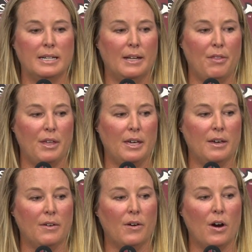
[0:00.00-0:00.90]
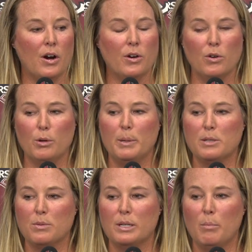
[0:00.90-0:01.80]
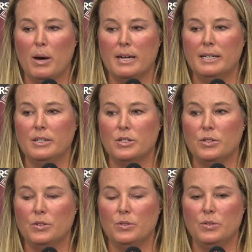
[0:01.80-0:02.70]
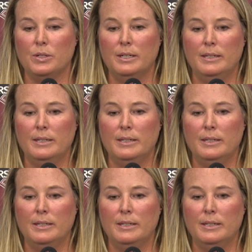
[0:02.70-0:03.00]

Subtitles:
and I think our group has really bought into